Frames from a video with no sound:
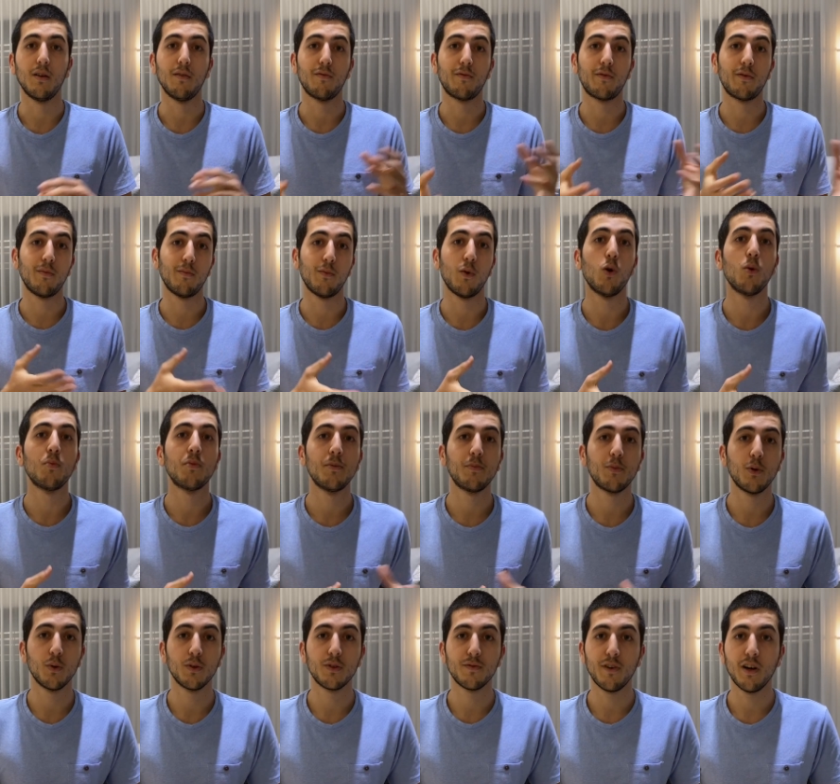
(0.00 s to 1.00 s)
from
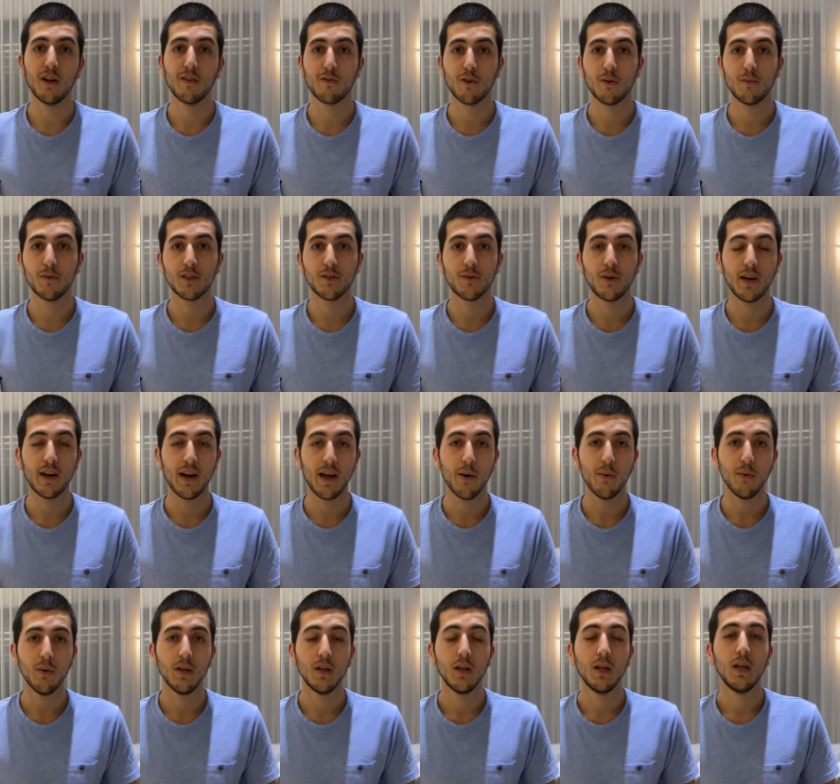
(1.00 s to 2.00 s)
OpenPose file formats right now,
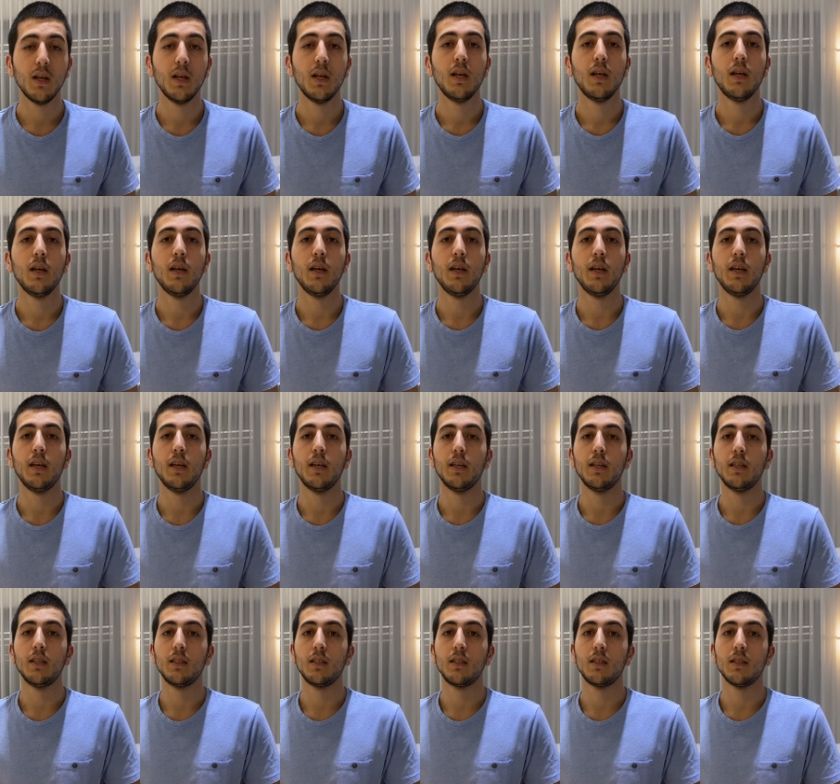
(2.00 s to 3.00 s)

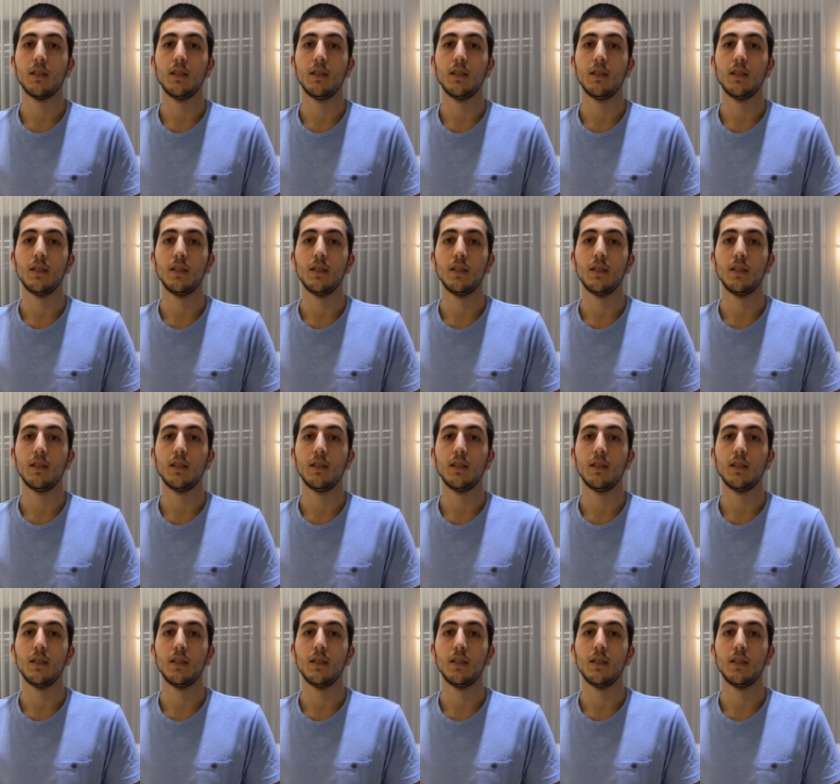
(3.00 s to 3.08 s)
and